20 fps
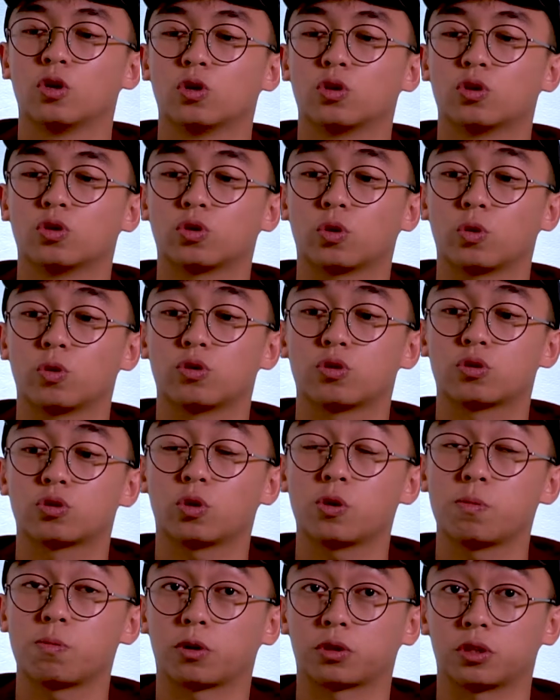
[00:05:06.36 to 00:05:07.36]
So it's
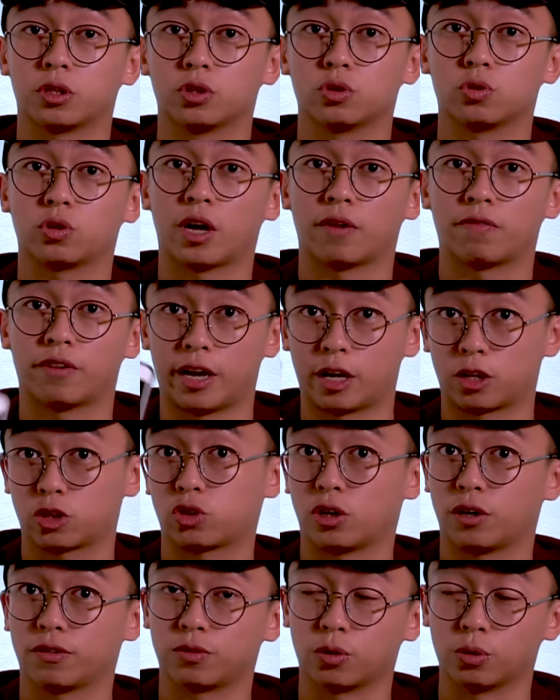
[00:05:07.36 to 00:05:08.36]
so important to have an
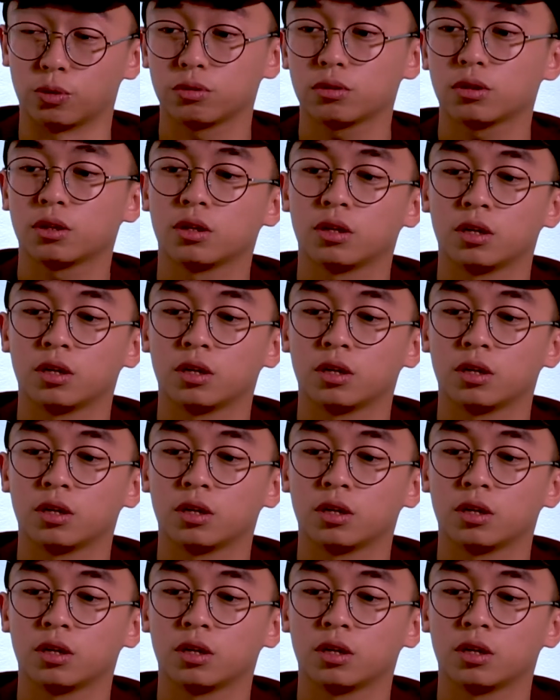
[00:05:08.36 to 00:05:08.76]
extra phone.